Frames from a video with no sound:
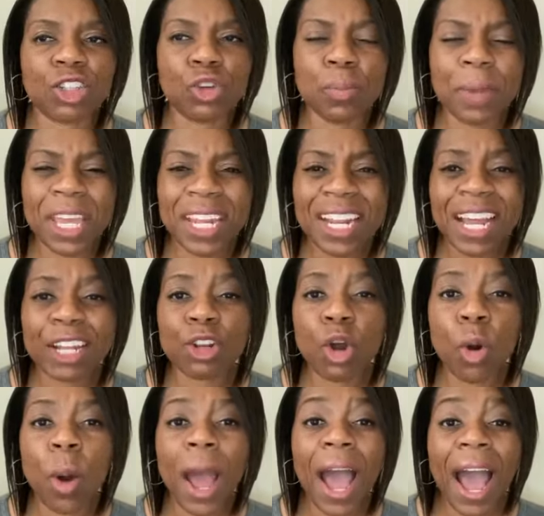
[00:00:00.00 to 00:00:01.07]
You may not
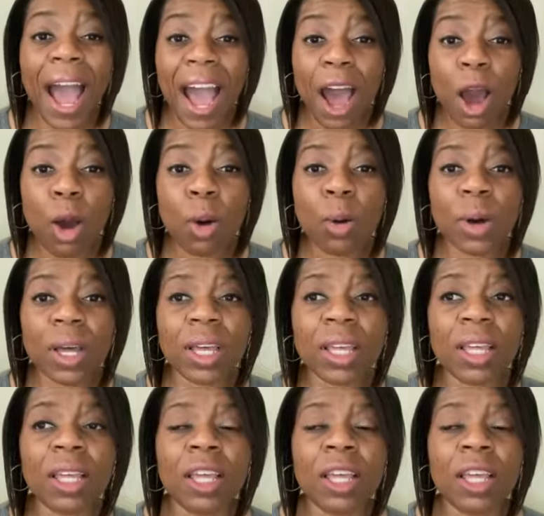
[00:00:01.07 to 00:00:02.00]
know how,